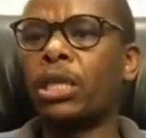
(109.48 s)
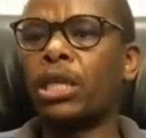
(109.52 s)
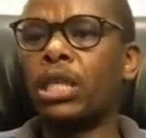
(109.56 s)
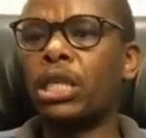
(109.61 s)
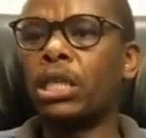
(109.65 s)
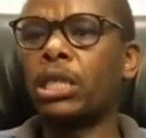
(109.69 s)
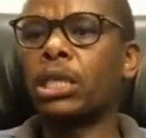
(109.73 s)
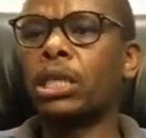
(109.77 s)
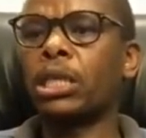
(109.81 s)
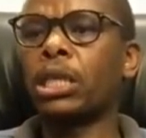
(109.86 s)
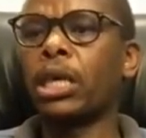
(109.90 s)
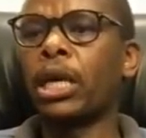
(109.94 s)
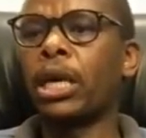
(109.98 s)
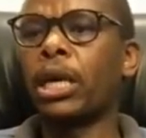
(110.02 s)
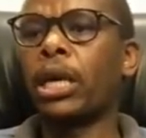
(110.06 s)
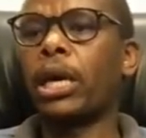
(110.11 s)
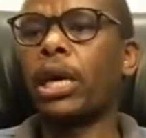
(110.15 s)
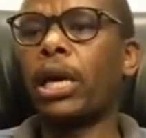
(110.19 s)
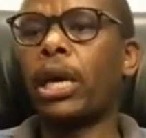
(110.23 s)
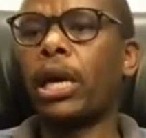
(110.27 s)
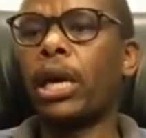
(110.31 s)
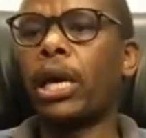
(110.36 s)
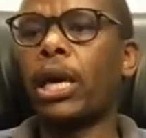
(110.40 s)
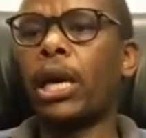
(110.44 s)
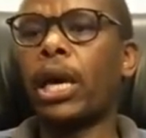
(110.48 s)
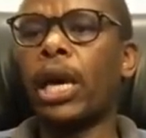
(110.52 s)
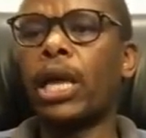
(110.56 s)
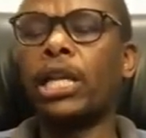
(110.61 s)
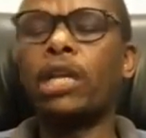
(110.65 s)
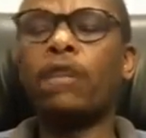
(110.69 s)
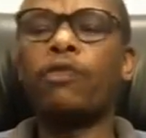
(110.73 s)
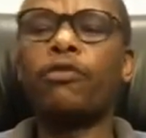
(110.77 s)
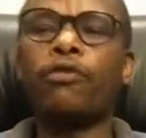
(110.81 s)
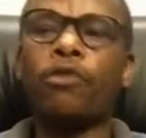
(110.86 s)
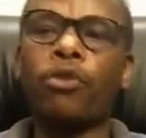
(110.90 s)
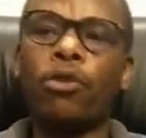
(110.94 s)
big, this,
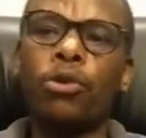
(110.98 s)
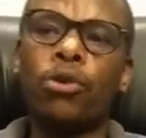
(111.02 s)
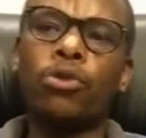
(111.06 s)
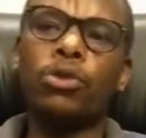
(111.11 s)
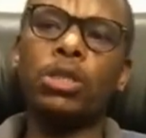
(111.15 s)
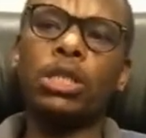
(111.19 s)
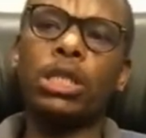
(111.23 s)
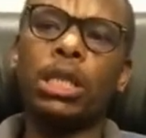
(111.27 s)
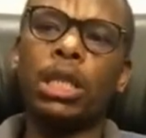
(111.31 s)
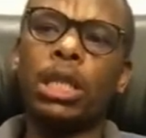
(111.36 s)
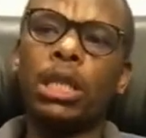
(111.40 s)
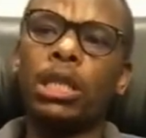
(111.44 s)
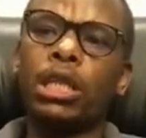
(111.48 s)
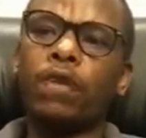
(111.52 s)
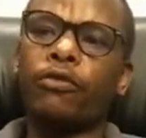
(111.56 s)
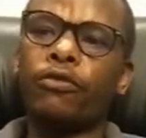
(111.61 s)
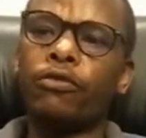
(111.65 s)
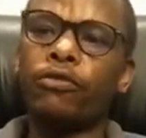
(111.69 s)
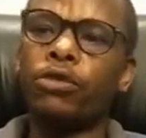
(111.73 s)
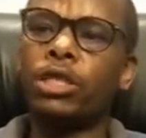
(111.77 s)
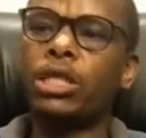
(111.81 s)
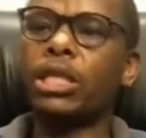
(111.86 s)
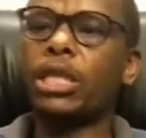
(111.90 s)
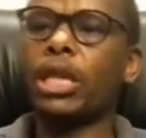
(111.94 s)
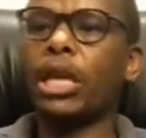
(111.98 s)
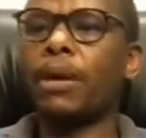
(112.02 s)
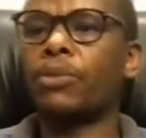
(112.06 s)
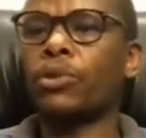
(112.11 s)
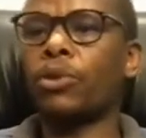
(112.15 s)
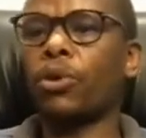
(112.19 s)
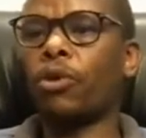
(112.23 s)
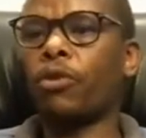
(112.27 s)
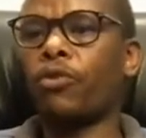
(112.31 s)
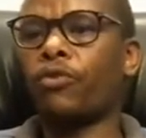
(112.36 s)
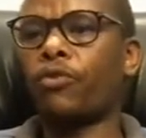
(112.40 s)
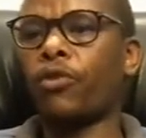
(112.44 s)
and it follows in the
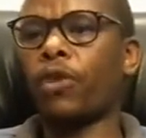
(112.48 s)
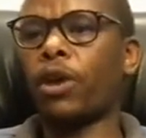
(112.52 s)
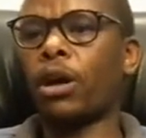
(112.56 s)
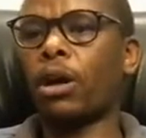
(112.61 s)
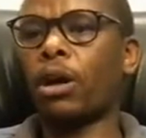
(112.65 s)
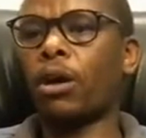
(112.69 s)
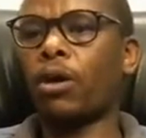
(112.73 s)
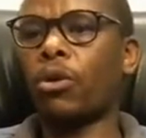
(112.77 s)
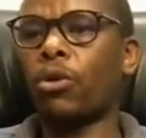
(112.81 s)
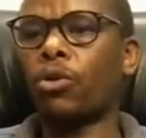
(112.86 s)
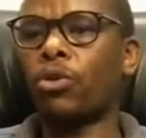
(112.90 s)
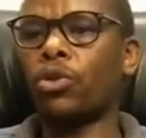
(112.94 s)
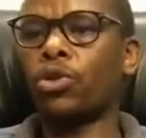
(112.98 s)
footsteps of